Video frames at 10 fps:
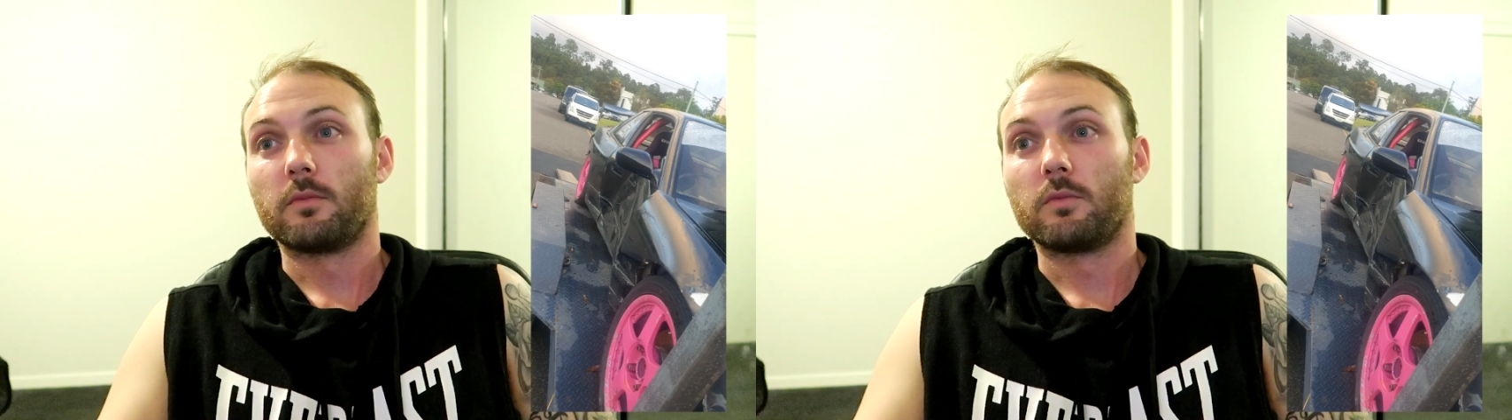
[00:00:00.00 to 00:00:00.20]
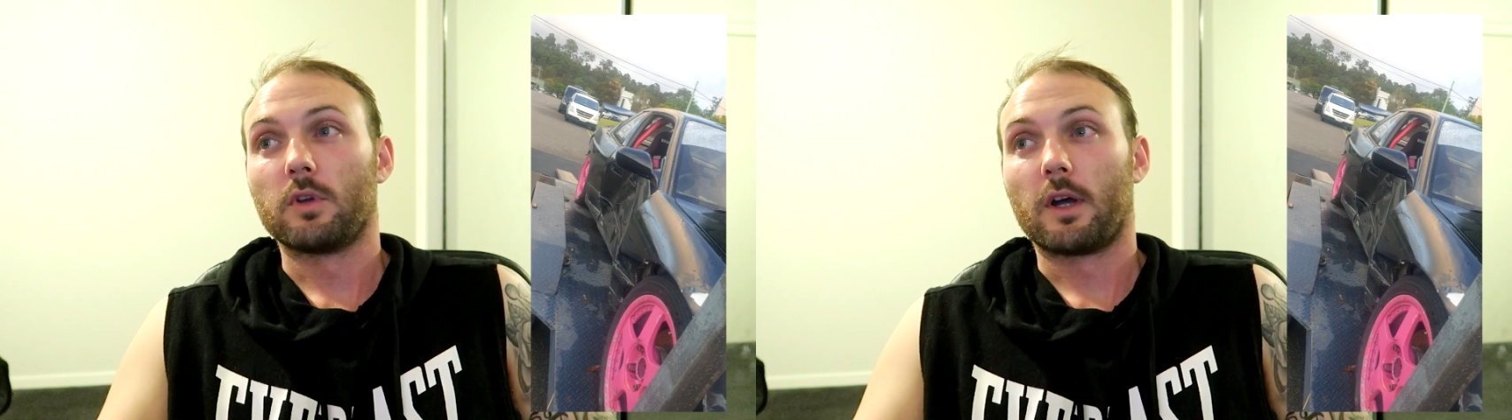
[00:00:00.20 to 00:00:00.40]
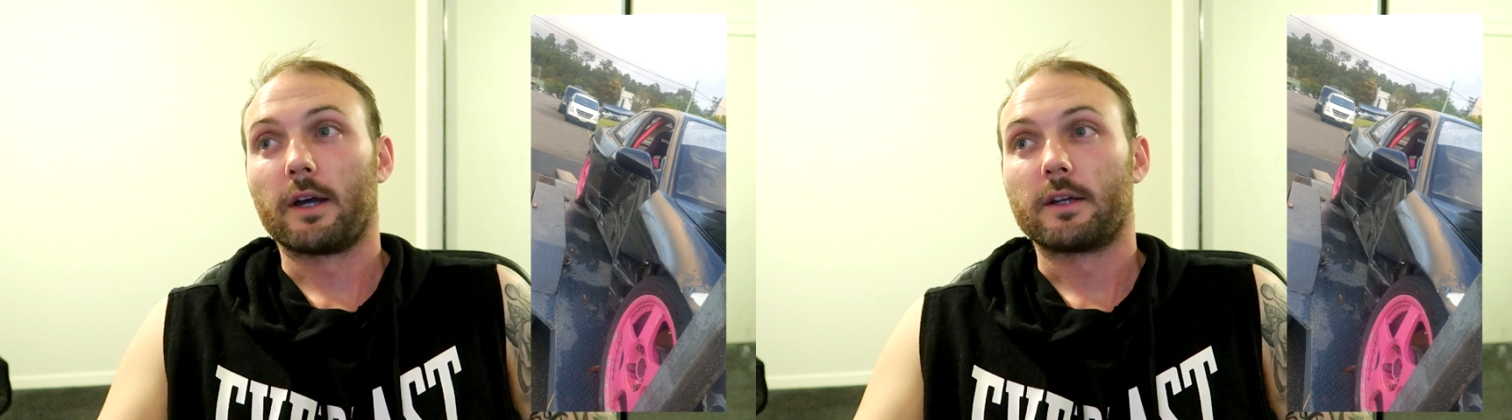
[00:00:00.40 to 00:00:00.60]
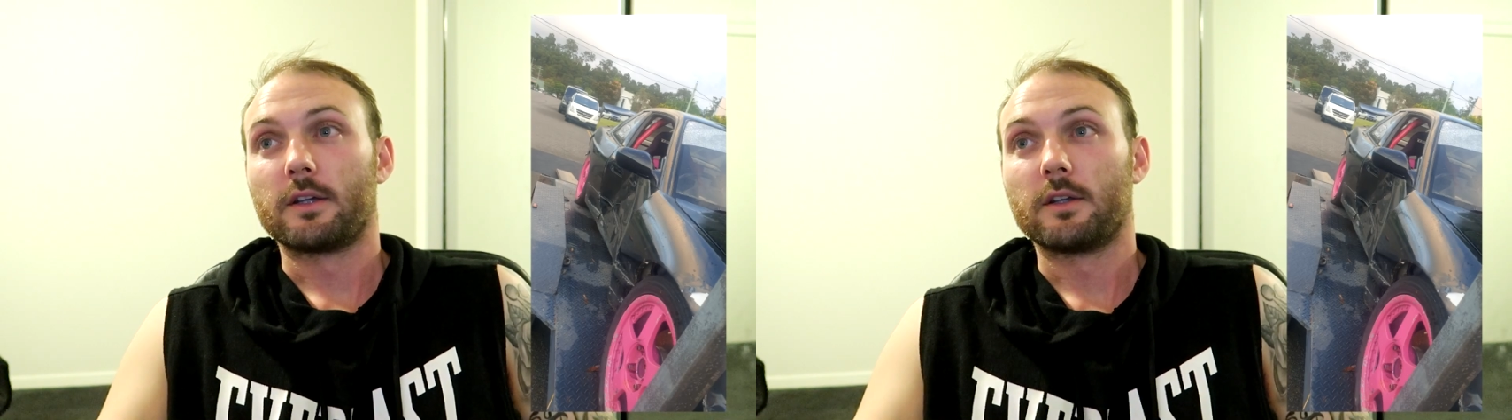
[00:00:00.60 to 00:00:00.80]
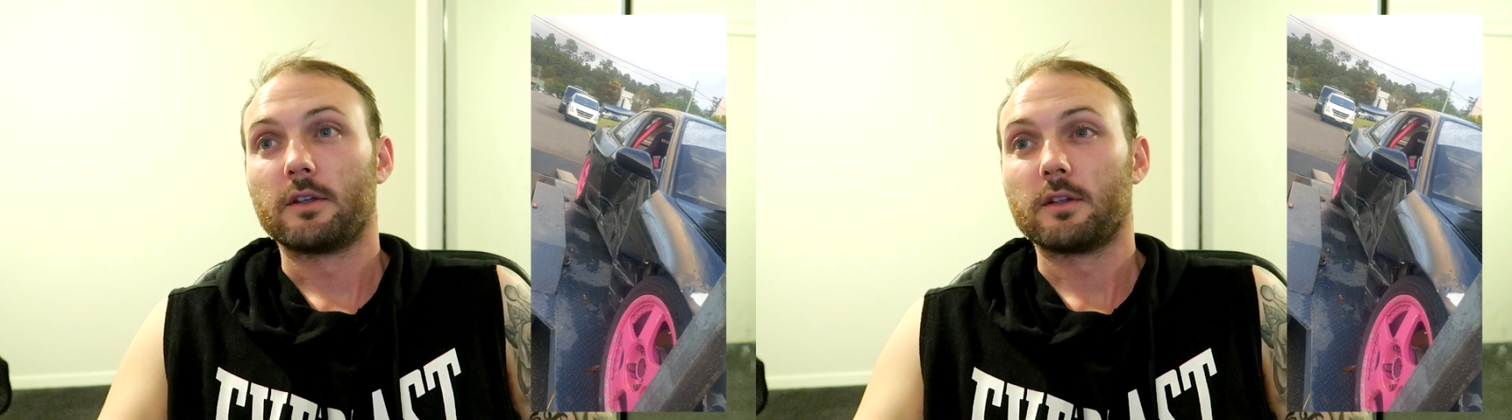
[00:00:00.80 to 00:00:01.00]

like